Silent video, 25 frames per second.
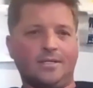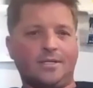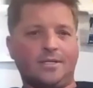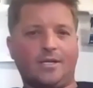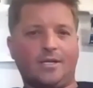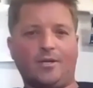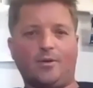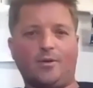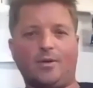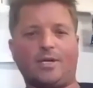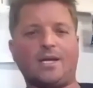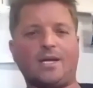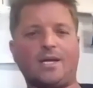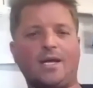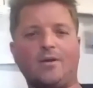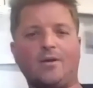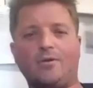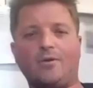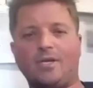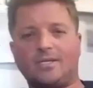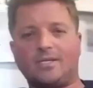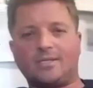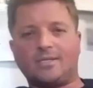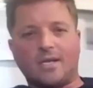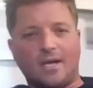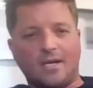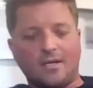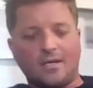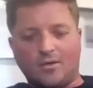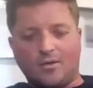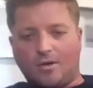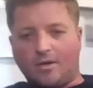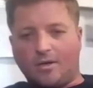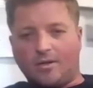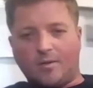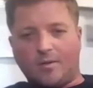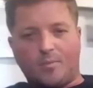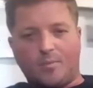you know, a Coyote stock
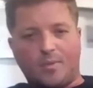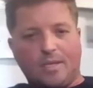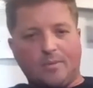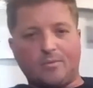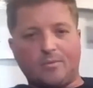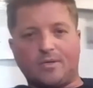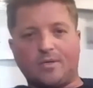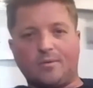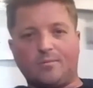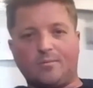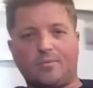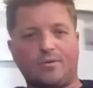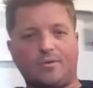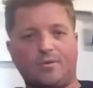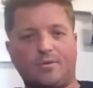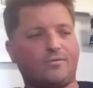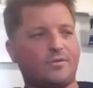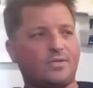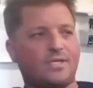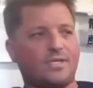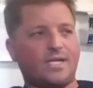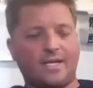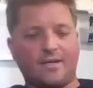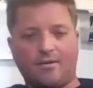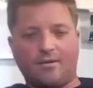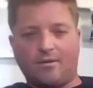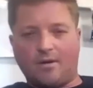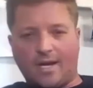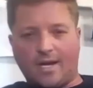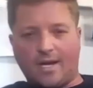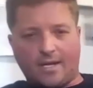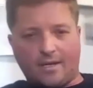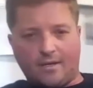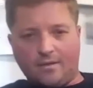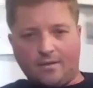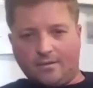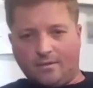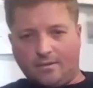car that people can build for 10
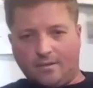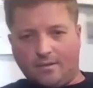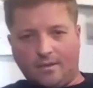grand.